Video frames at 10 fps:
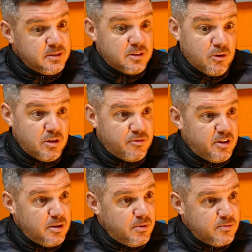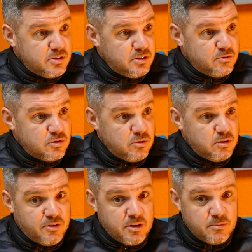Delighted for them. Obviously, the
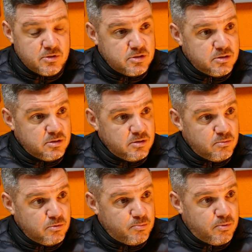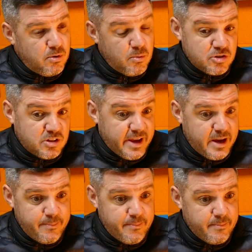result for them was I watched the
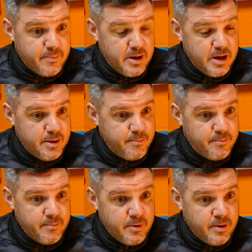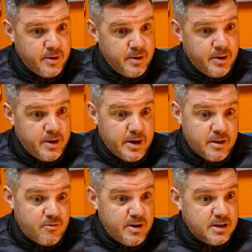game.
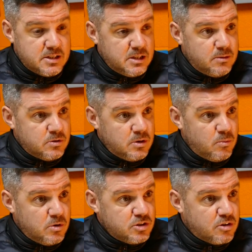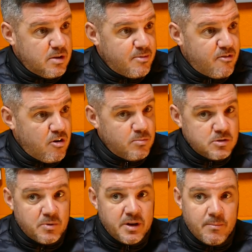And realistically, it wasn't a great performance
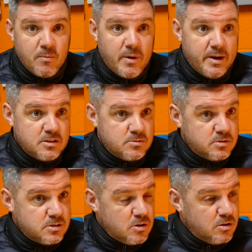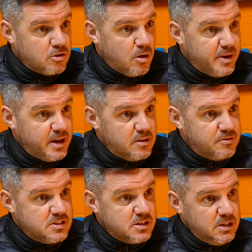by them. Wales sort of dominated
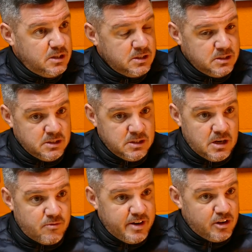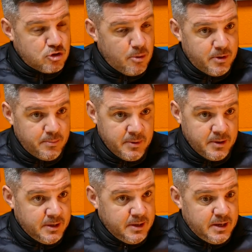physically and ran on top of
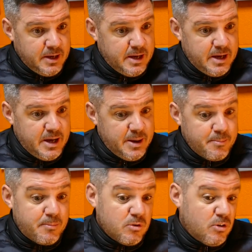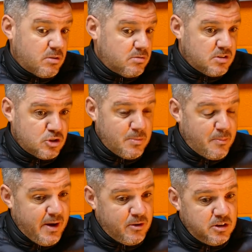them. But look, they should be
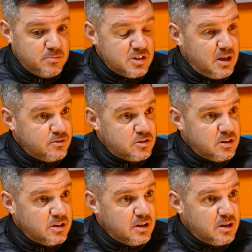proud of themselves,